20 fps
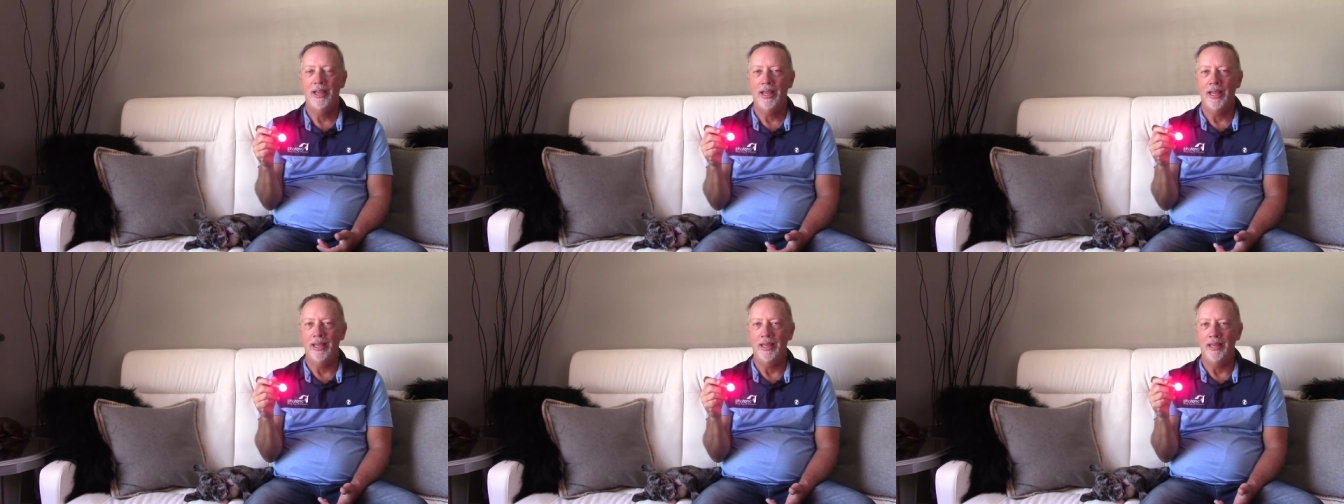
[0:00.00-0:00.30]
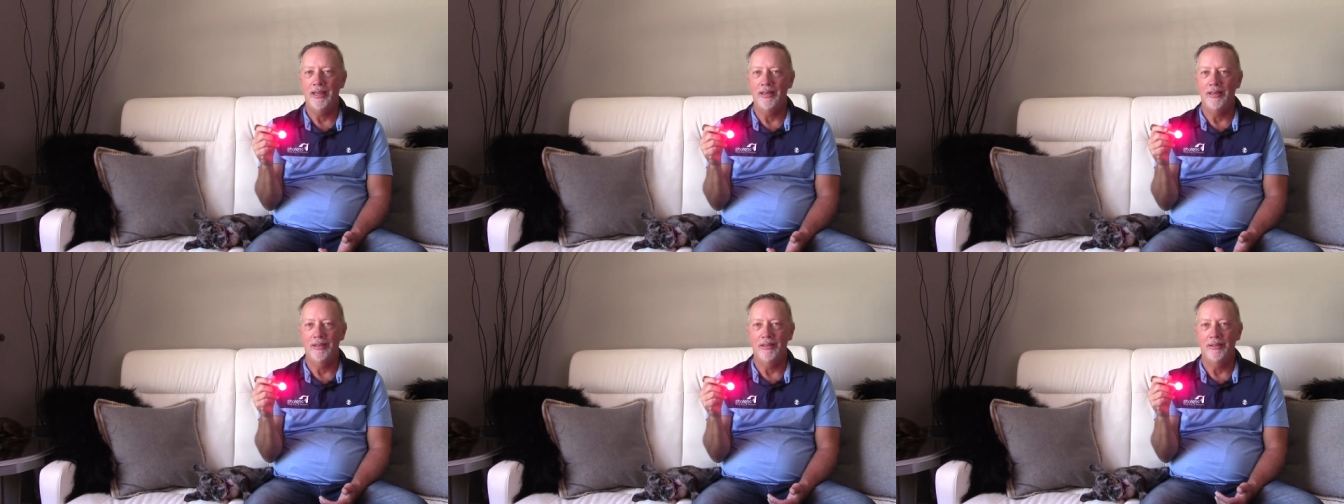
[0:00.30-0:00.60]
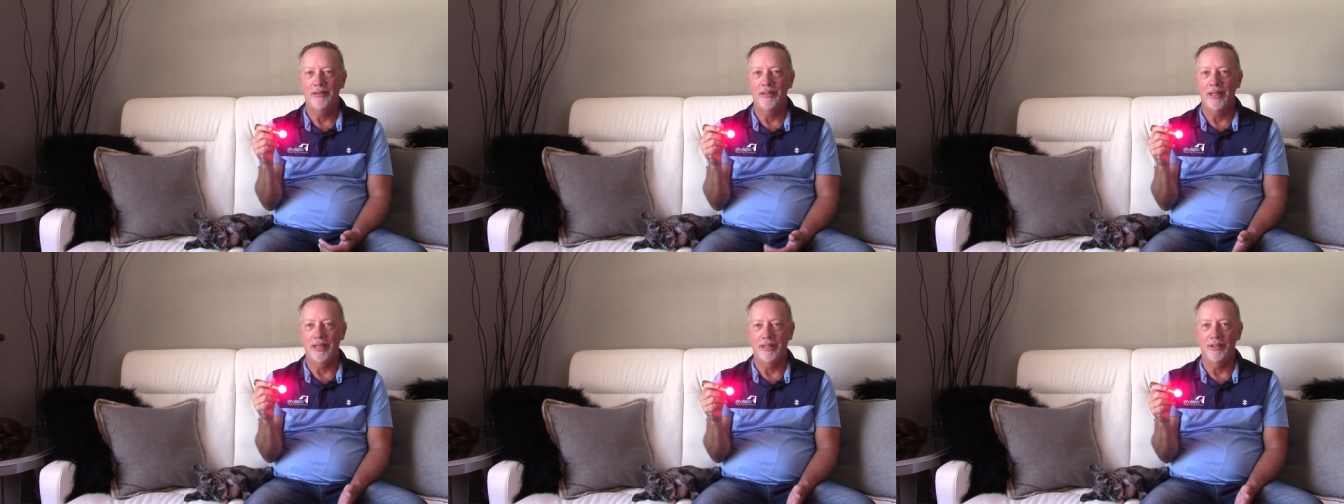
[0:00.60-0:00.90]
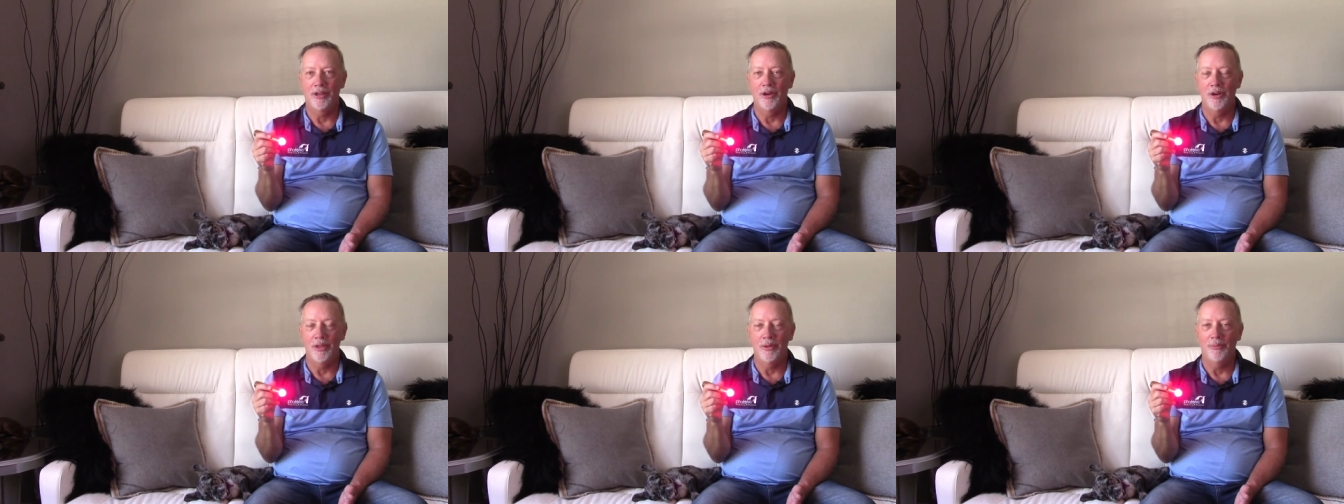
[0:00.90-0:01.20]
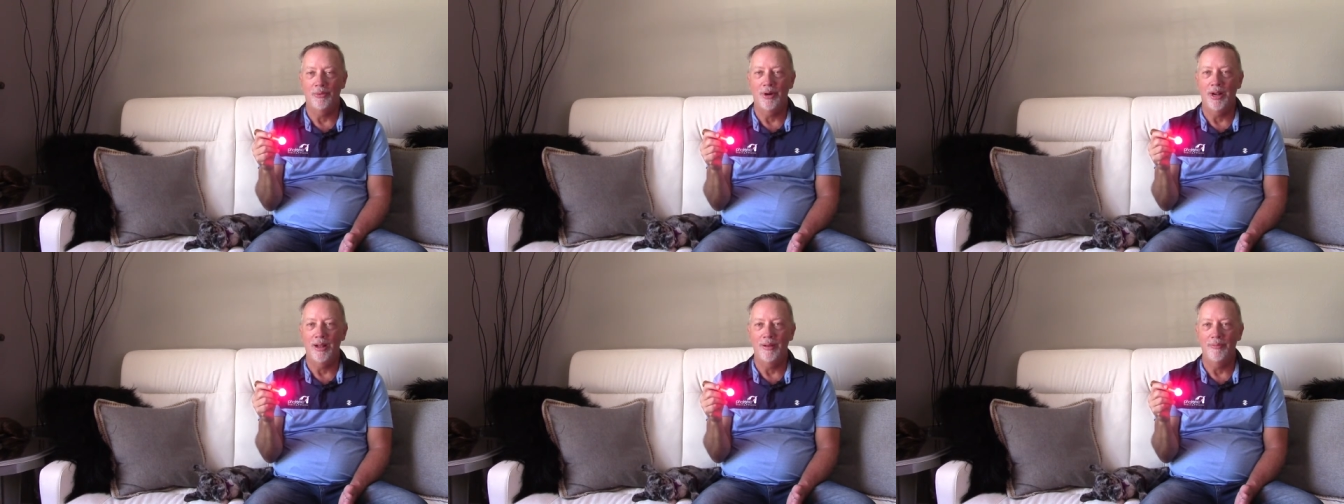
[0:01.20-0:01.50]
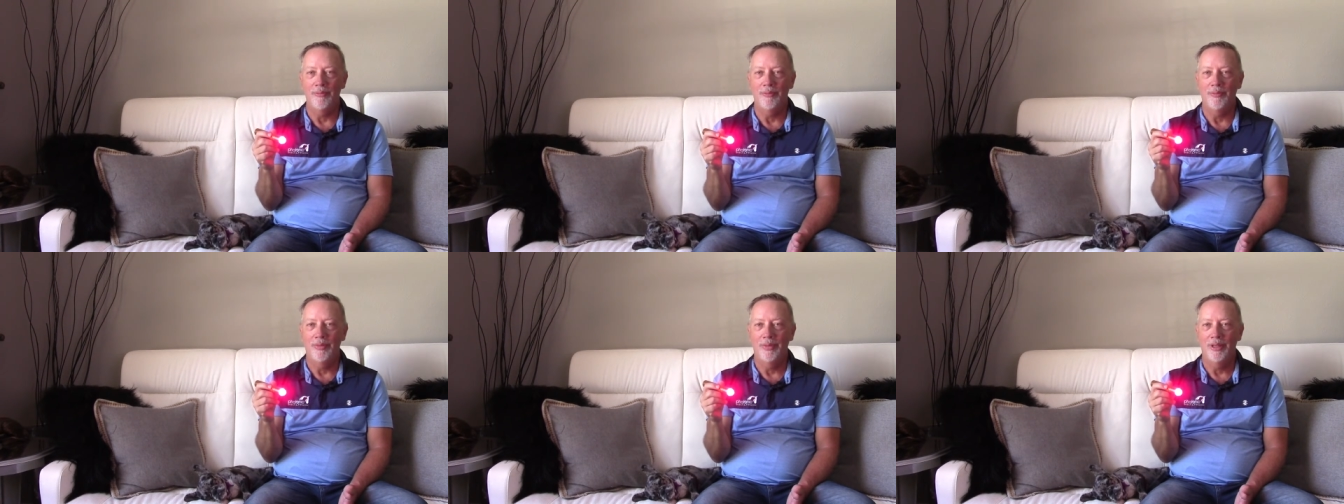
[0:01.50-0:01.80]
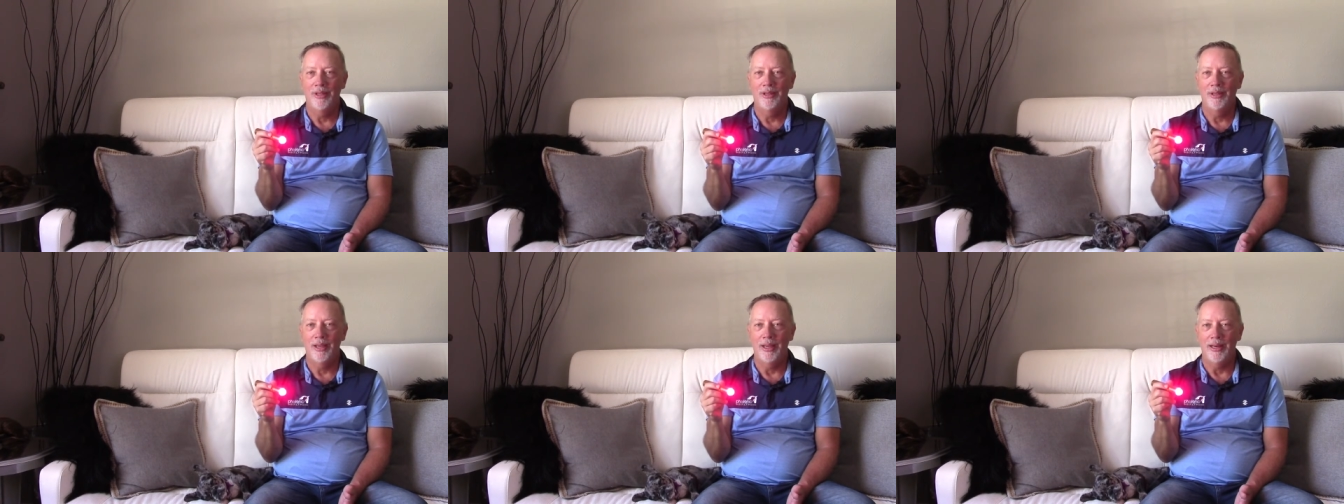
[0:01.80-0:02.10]
and takes care of the problem
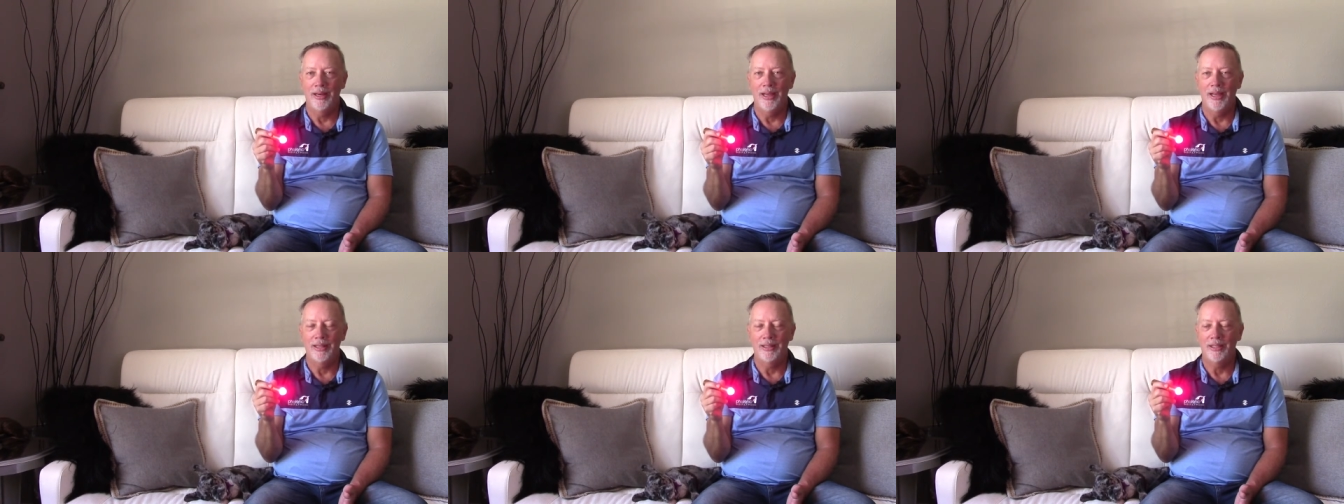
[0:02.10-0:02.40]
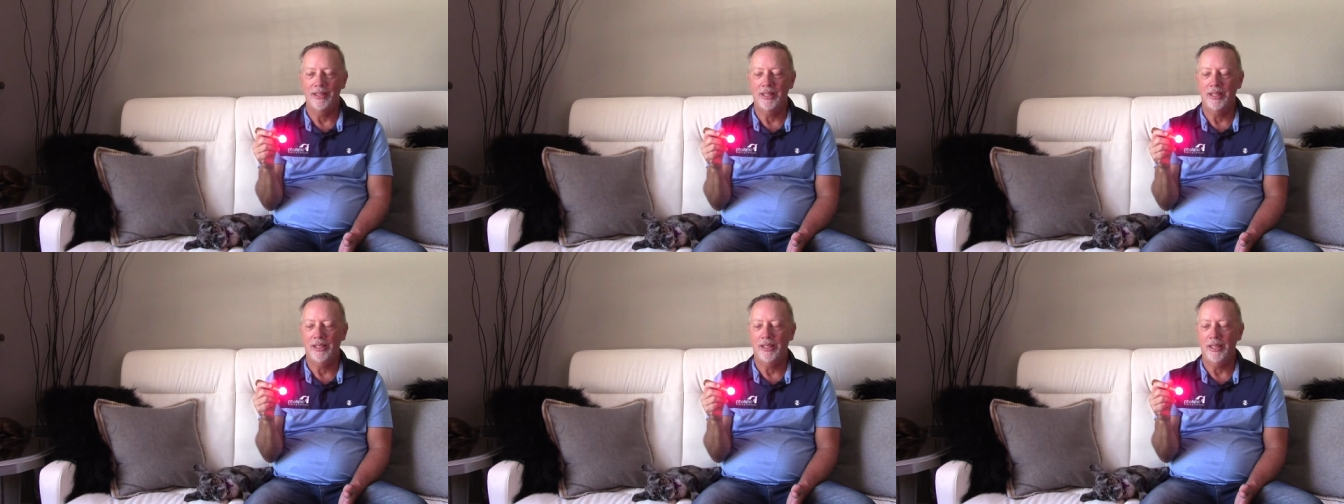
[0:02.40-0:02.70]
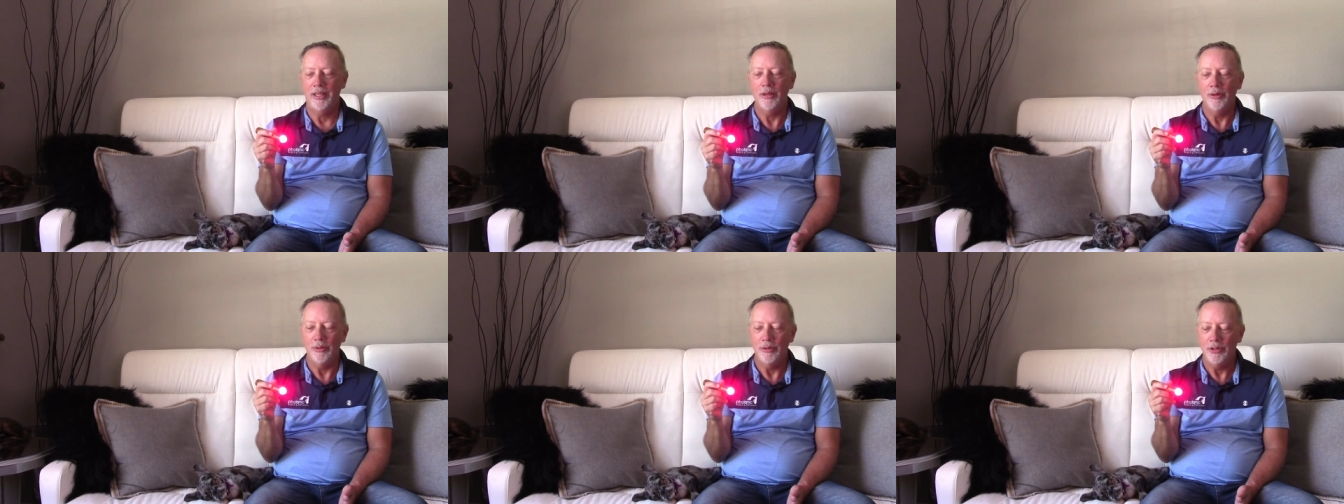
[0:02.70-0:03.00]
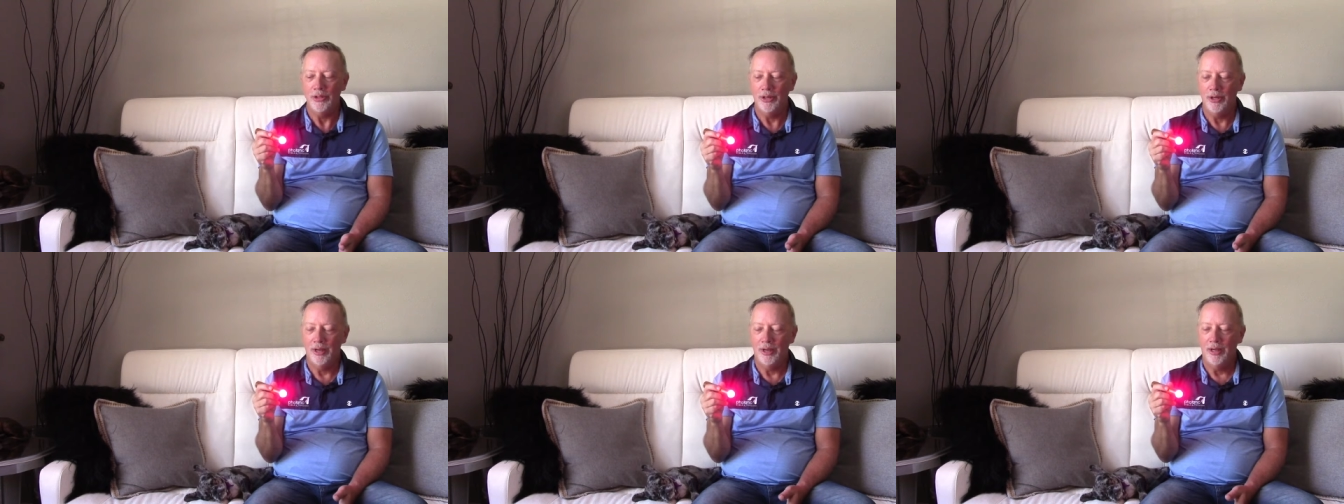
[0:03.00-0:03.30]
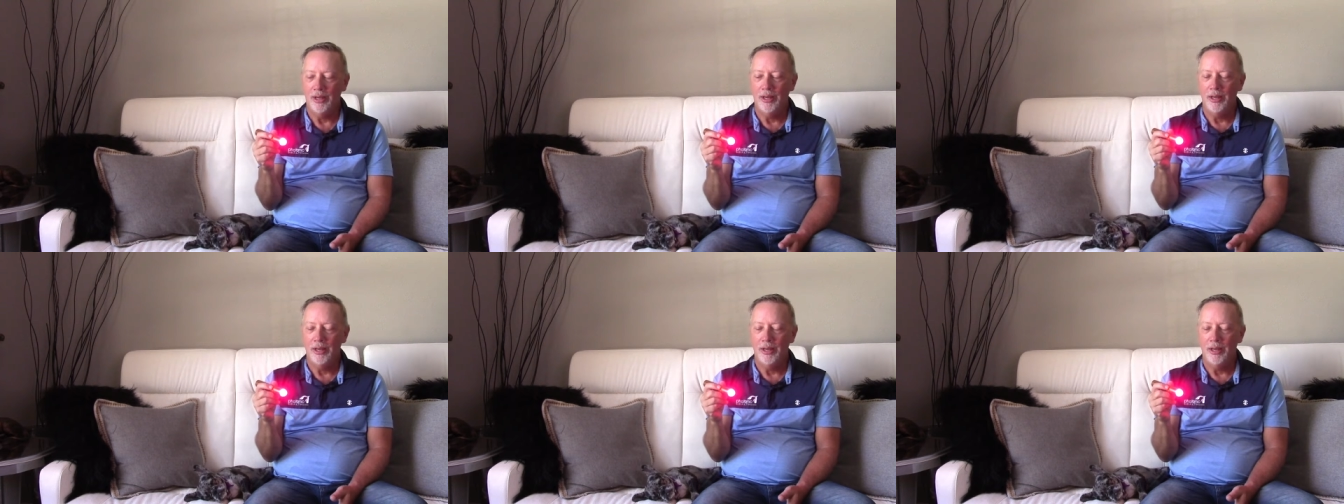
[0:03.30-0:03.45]
and that's huge.